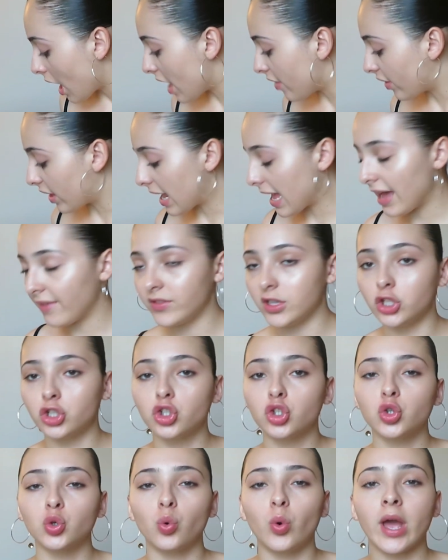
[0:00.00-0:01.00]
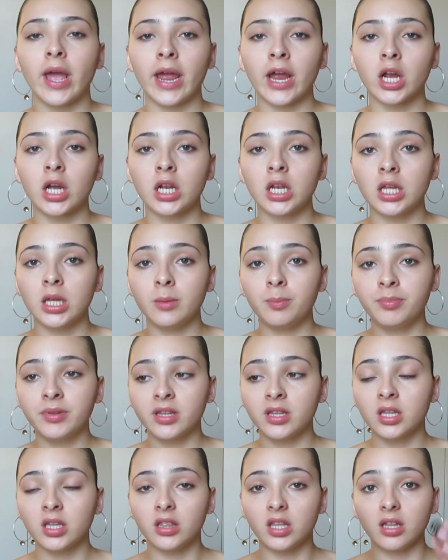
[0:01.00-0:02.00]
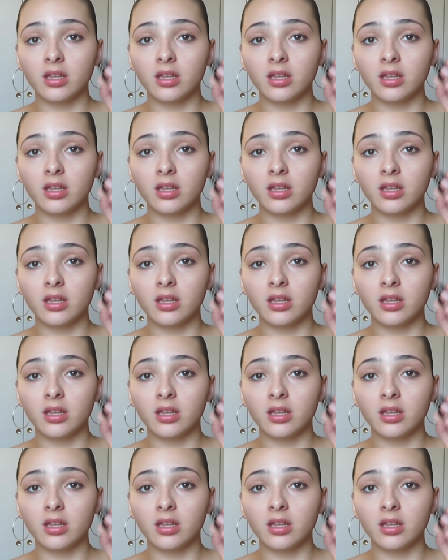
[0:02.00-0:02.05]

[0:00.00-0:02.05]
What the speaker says: And then I have these 2 hair clips.